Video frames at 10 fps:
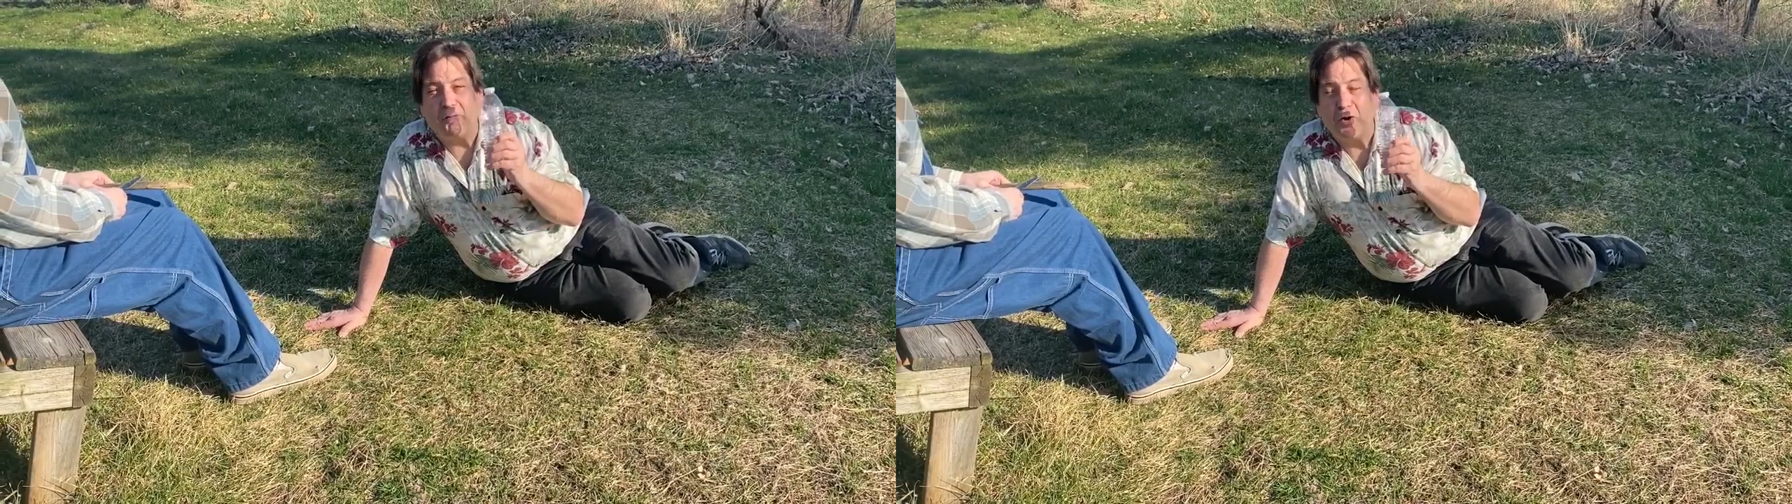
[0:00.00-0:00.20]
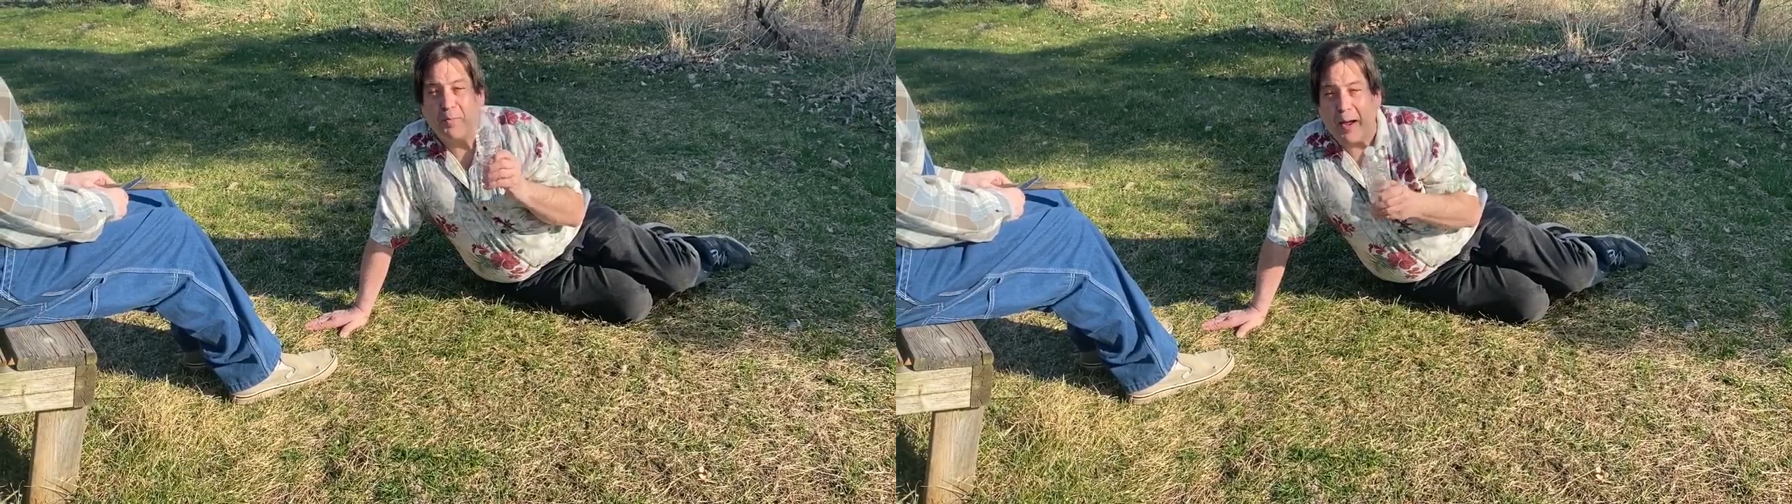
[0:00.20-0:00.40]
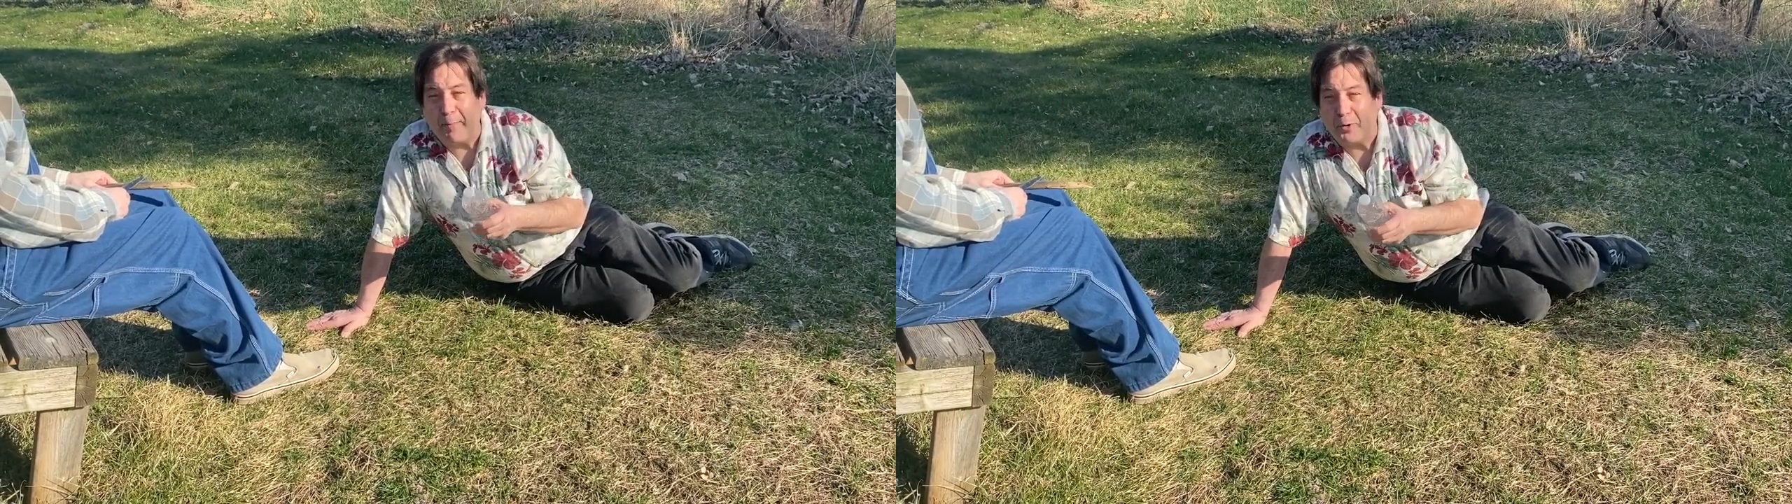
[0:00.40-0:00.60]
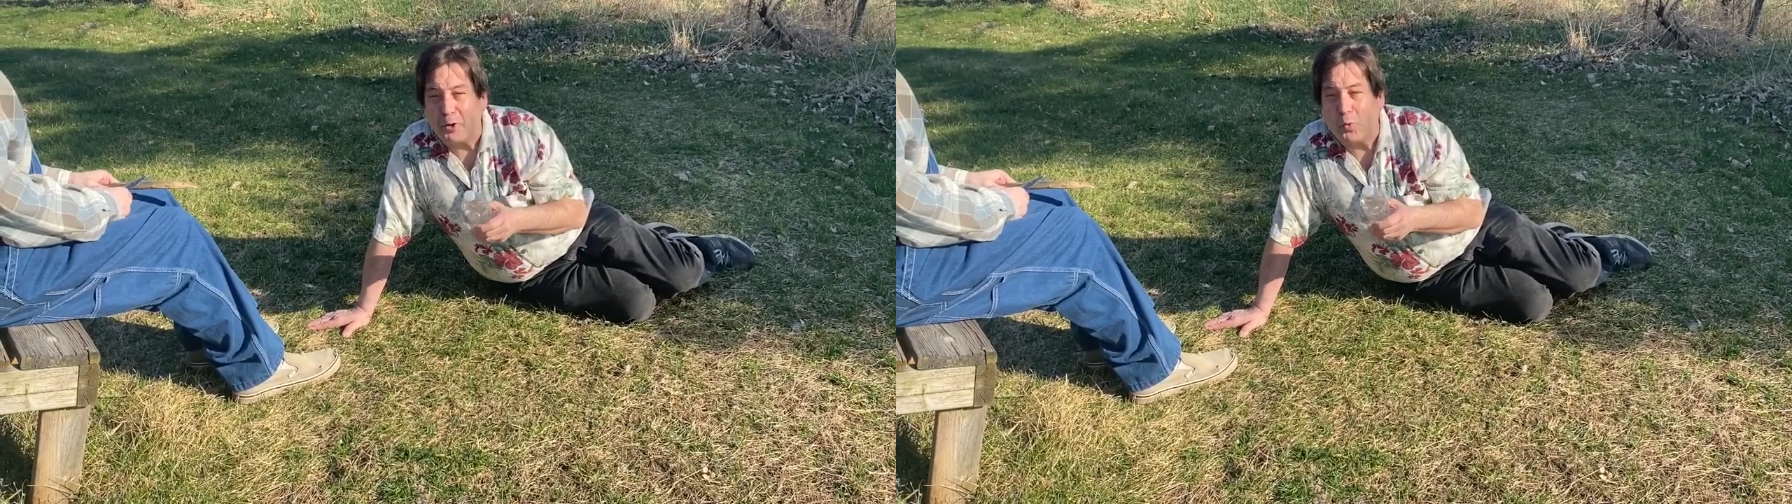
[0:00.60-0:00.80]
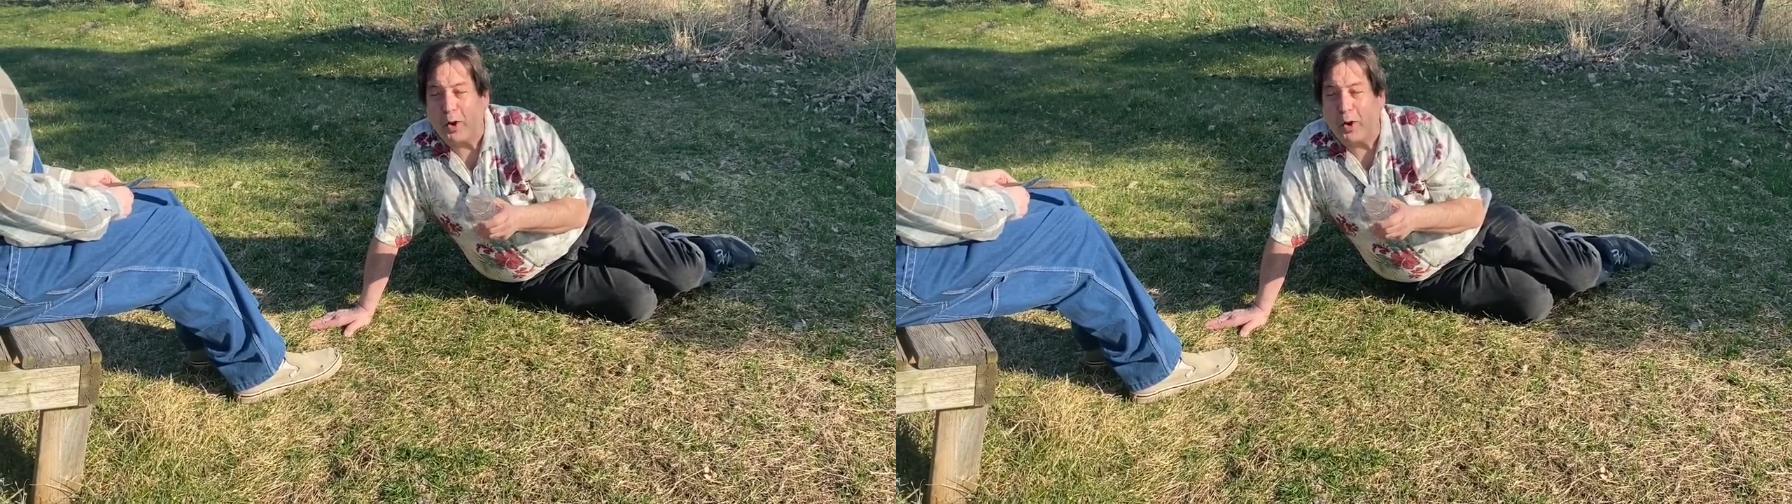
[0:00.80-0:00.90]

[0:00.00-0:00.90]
remembered